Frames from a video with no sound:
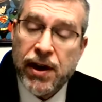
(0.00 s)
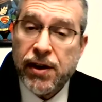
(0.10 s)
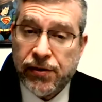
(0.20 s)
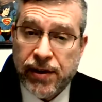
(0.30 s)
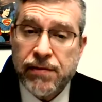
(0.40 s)

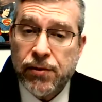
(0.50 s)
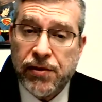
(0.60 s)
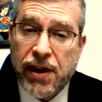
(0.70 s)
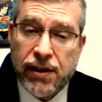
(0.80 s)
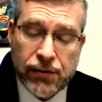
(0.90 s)
several
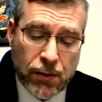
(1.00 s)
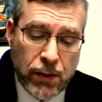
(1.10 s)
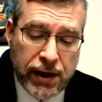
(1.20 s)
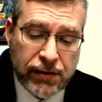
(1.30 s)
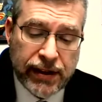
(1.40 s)
days or
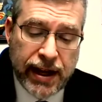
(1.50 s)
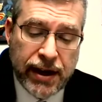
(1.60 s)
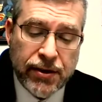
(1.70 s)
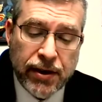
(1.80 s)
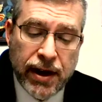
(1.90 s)
weeks later.